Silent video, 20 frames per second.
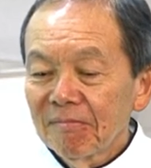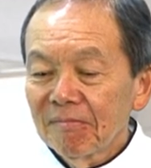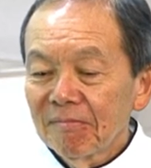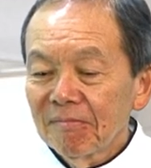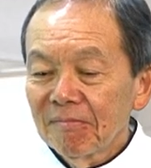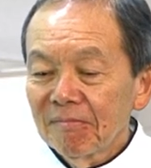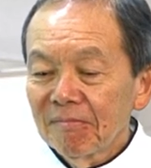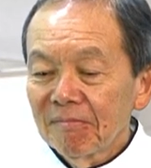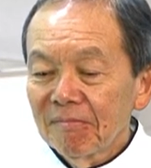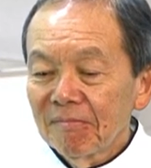
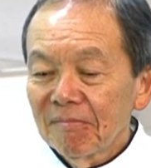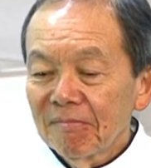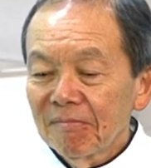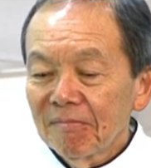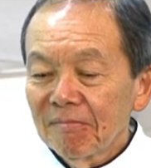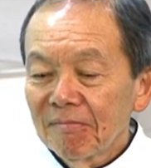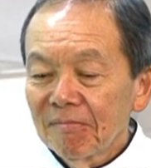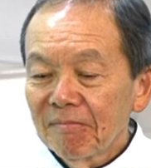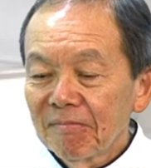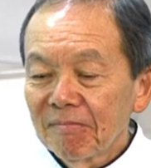
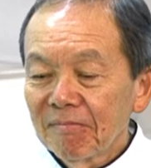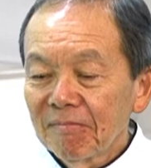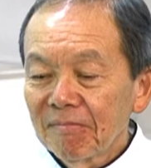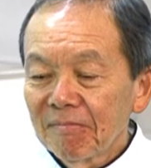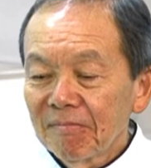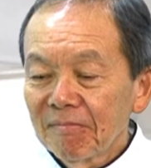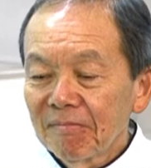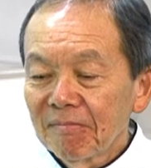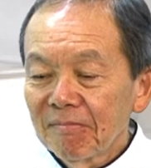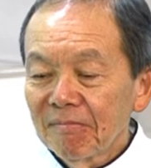
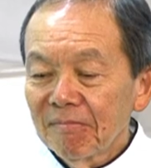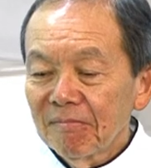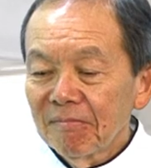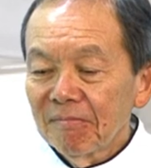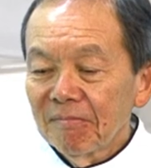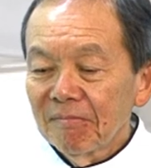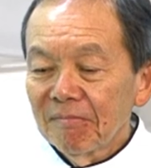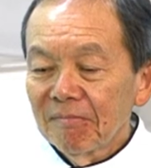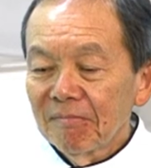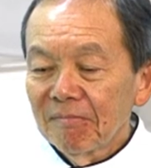
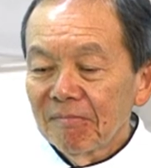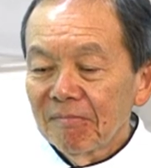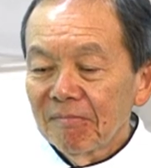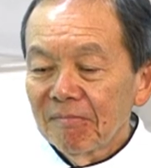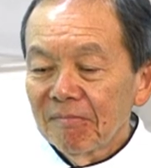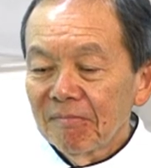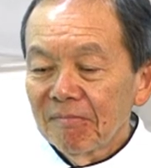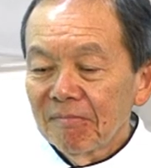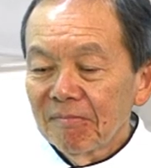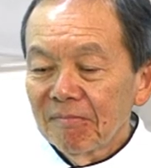No words are spoken by the person on screen.